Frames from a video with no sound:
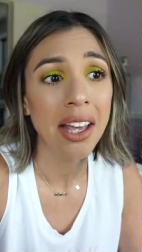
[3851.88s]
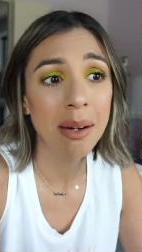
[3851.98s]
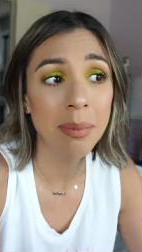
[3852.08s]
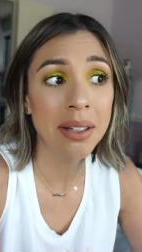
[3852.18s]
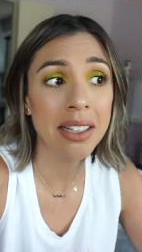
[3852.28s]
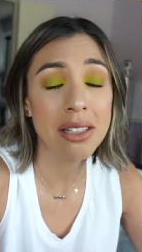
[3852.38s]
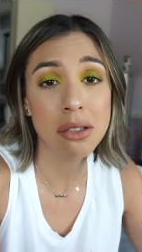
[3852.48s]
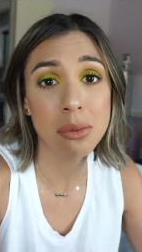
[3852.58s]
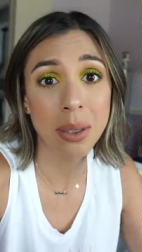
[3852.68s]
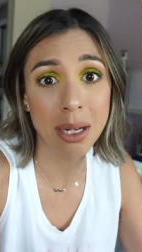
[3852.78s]
and I'm gonna get
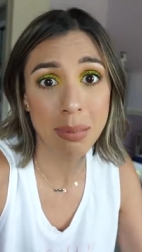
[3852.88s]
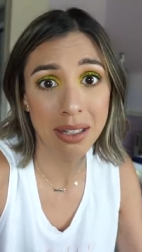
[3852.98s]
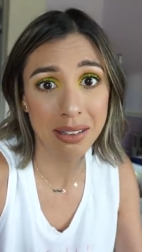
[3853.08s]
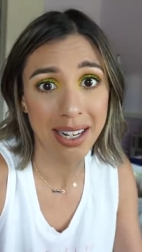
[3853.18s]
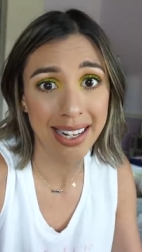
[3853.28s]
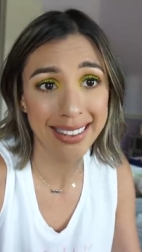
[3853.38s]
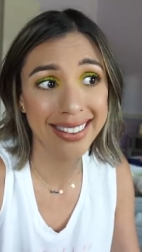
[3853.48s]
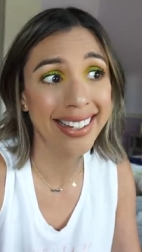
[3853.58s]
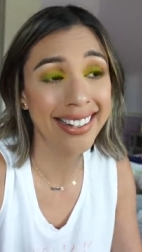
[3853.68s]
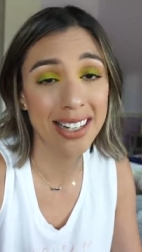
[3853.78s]
sweaty butt crack.
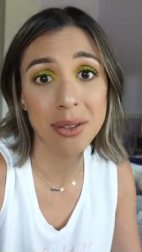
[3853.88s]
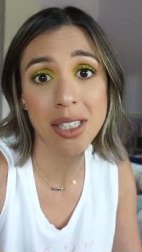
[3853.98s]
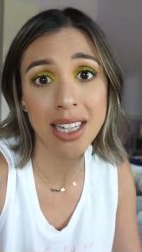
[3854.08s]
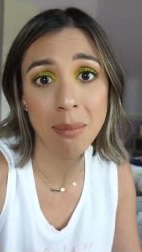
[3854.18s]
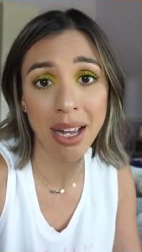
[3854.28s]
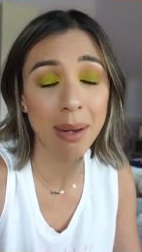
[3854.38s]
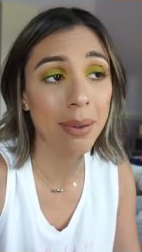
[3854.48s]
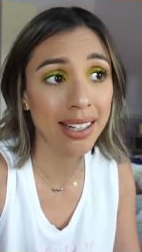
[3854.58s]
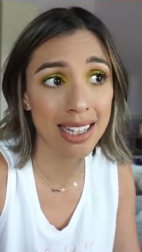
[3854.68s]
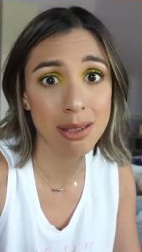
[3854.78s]
I know, TMI,
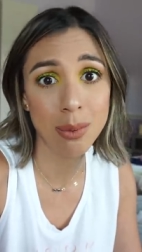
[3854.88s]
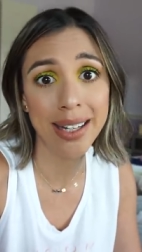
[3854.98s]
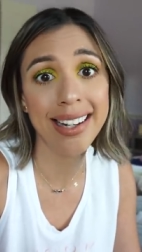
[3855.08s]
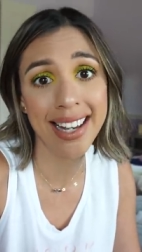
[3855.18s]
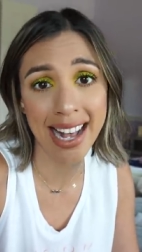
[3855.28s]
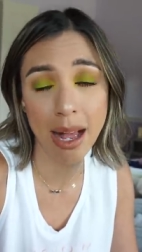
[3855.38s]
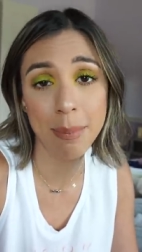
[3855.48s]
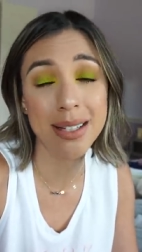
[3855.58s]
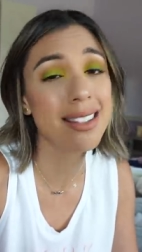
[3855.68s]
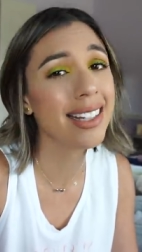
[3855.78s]
but guess what? It
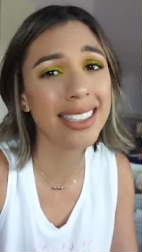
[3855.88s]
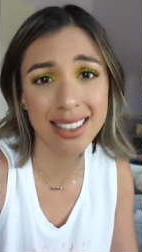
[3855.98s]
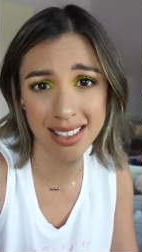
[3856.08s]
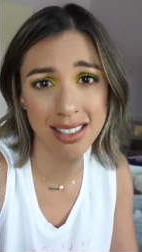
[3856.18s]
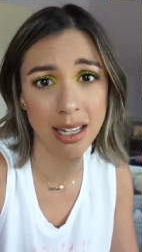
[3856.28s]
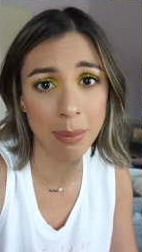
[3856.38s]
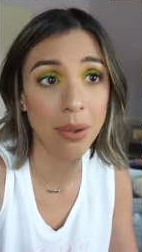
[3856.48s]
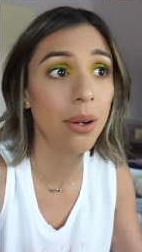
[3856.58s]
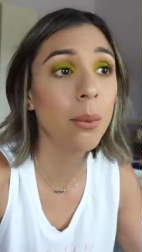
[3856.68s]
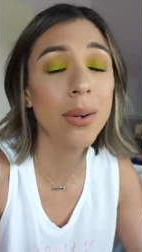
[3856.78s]
happens, it's the
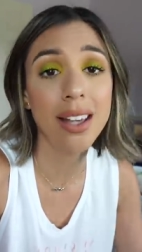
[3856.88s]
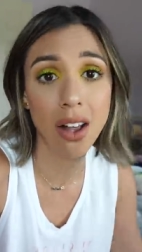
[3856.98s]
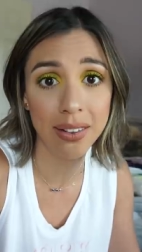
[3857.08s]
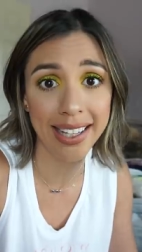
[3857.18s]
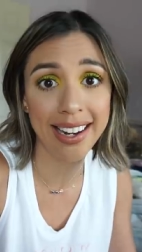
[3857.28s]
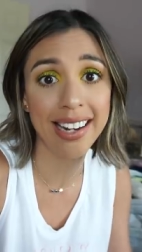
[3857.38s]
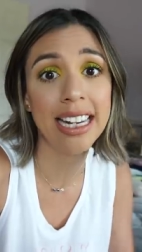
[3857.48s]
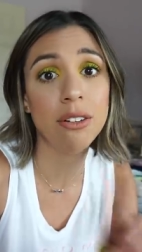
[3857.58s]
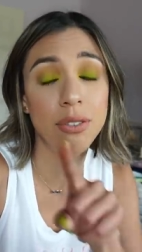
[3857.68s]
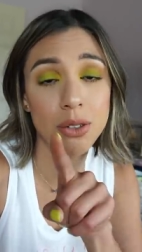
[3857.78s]
summer, we all get it,
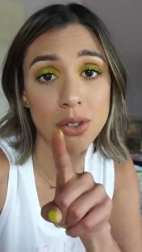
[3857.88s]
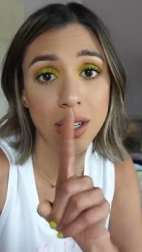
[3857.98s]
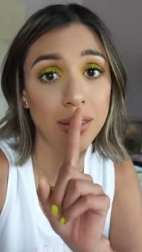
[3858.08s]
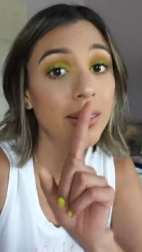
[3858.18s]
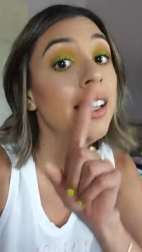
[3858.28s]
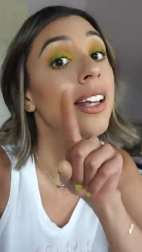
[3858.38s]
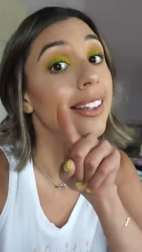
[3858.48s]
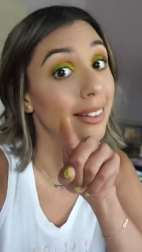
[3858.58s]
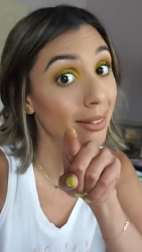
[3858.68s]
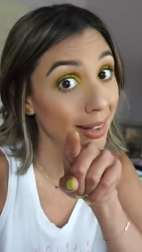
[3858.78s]
and if you don't,
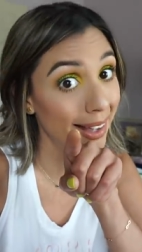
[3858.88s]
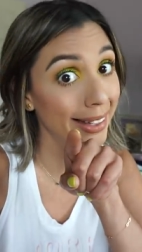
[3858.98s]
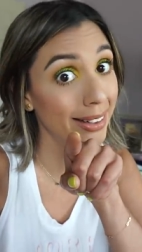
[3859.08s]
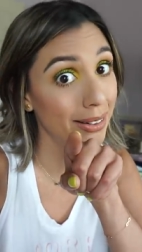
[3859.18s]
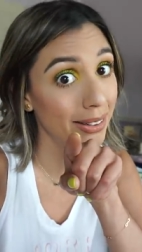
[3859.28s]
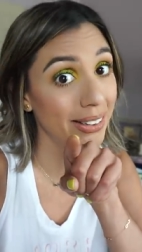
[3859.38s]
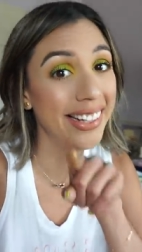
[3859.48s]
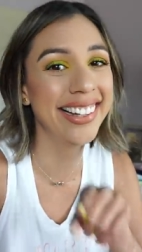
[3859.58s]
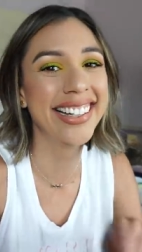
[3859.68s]
you're lying, girl.